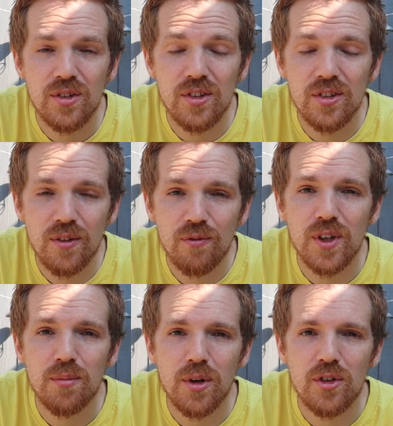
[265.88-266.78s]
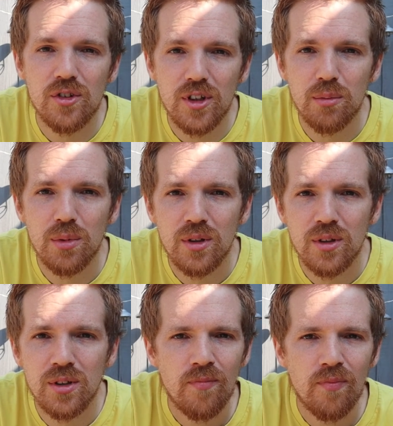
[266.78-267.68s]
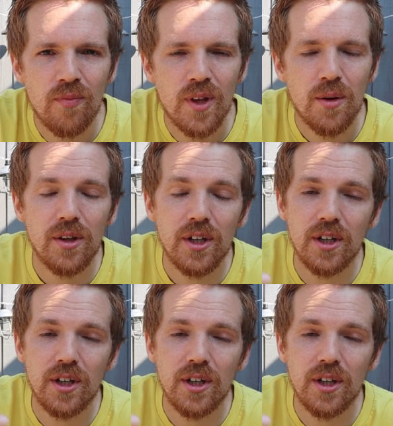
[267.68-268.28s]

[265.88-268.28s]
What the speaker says: Jesus said, feed my sheep. And